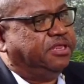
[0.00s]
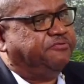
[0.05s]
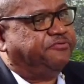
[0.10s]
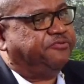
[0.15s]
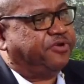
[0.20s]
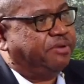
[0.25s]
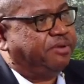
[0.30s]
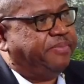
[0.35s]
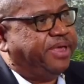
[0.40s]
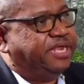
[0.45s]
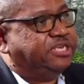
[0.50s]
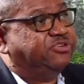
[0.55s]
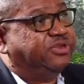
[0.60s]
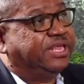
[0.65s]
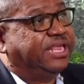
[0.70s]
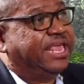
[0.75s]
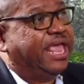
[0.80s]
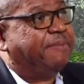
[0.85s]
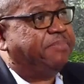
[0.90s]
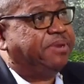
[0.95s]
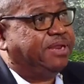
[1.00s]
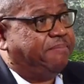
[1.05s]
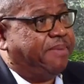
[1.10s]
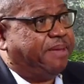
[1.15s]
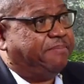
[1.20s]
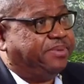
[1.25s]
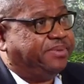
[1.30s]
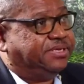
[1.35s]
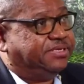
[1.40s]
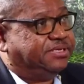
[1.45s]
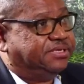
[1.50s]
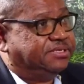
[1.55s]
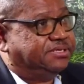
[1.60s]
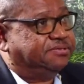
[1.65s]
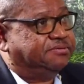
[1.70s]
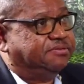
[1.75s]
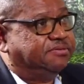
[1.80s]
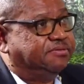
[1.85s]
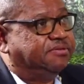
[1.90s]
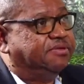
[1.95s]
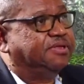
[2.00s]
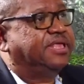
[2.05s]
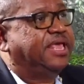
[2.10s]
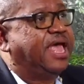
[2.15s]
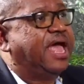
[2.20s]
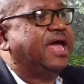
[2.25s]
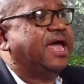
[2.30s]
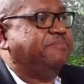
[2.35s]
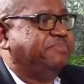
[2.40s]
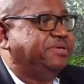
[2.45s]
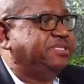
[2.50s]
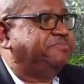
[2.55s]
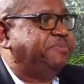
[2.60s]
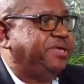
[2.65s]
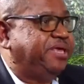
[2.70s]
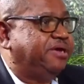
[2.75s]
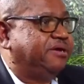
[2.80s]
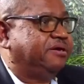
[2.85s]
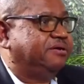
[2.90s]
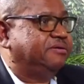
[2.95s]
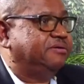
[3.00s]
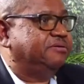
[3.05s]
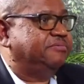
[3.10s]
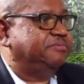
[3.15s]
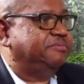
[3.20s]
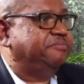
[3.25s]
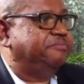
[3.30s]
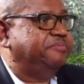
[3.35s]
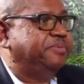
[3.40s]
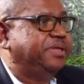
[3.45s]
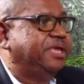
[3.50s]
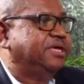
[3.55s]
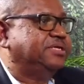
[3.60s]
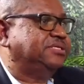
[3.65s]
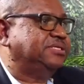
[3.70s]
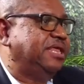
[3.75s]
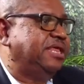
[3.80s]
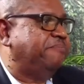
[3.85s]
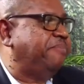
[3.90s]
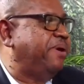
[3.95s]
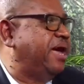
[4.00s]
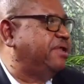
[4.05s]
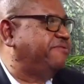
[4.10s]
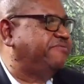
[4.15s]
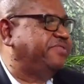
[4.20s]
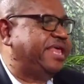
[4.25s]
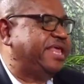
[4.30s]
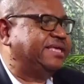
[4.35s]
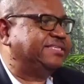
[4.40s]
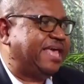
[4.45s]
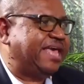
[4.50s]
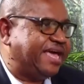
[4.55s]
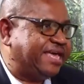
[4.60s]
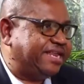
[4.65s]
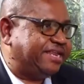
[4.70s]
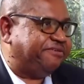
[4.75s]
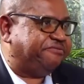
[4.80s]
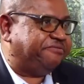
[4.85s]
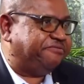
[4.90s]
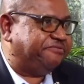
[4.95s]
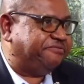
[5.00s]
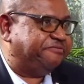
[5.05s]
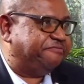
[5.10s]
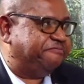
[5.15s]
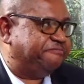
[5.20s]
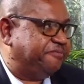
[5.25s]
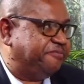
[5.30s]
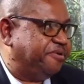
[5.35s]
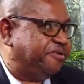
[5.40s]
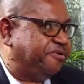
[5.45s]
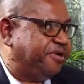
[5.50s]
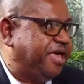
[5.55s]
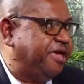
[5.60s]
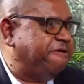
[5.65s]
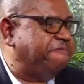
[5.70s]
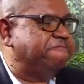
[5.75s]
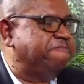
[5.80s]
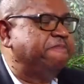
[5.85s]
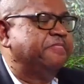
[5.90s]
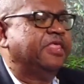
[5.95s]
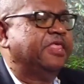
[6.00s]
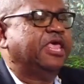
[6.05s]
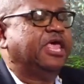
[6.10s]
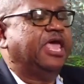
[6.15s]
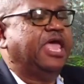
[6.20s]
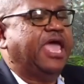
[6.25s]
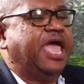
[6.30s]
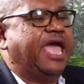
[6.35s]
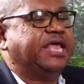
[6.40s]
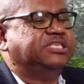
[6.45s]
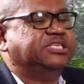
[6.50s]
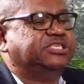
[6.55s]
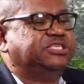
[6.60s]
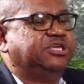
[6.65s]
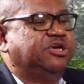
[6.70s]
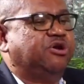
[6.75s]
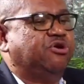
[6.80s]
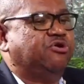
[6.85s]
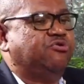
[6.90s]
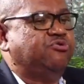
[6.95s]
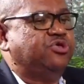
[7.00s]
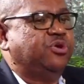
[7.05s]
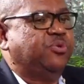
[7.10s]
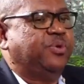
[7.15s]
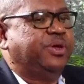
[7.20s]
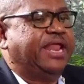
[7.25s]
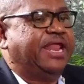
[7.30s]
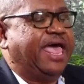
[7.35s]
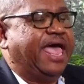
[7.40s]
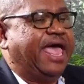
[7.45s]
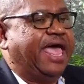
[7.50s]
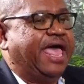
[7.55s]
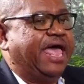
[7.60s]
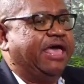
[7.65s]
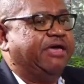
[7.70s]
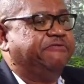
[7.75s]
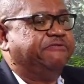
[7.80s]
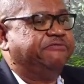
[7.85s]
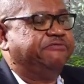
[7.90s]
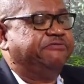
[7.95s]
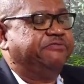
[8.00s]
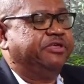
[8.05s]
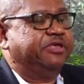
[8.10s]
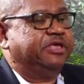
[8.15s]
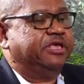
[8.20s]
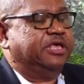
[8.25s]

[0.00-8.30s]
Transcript: front bench or the cabinet members can't be Speaker because they are part of the executive. Okay, and so you would have